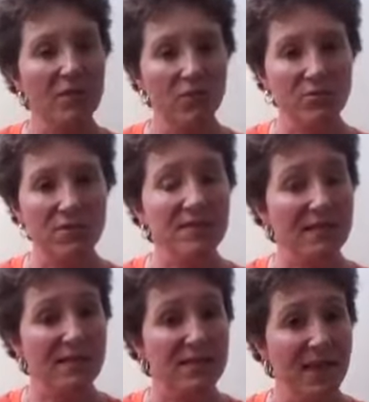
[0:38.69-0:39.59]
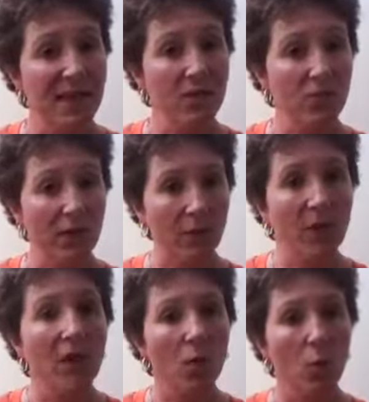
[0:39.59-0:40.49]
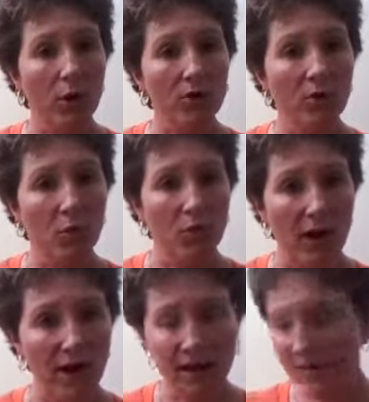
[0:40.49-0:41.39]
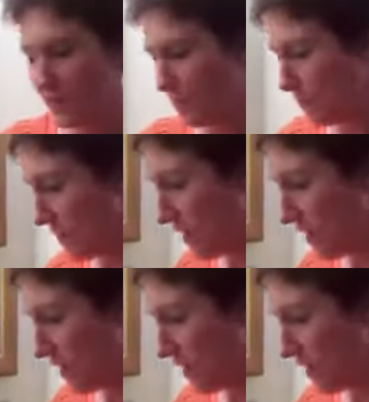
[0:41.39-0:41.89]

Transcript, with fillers: to use this as a day cream. Wonderful products.